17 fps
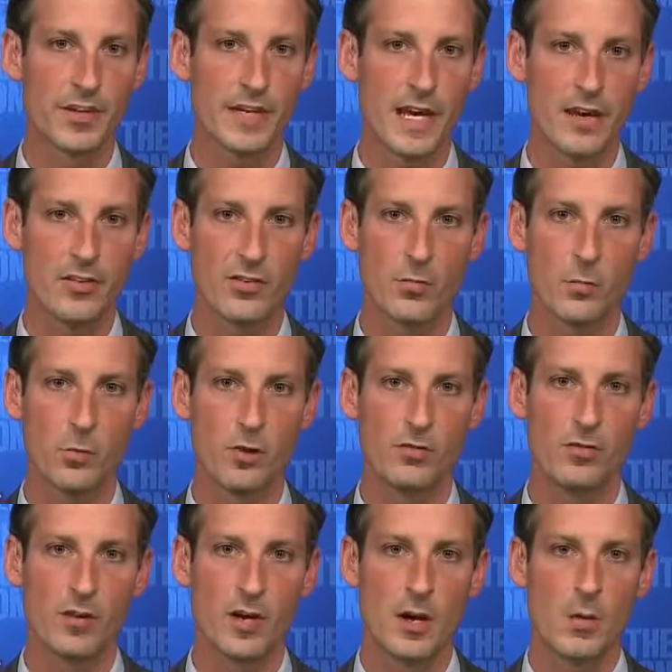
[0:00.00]
indication,
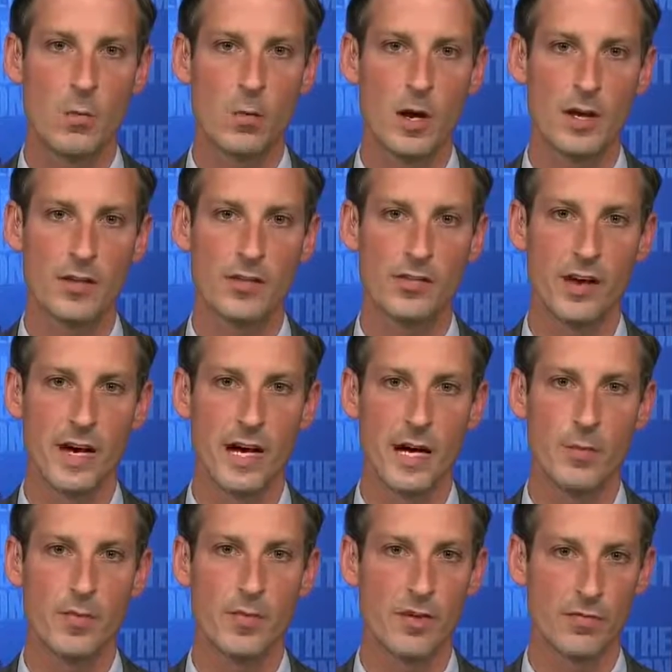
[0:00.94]
Wolf, was
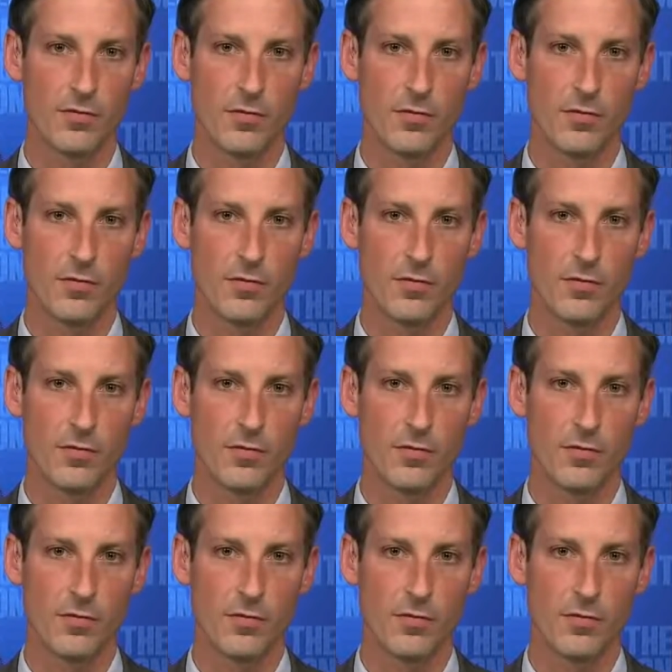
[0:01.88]
the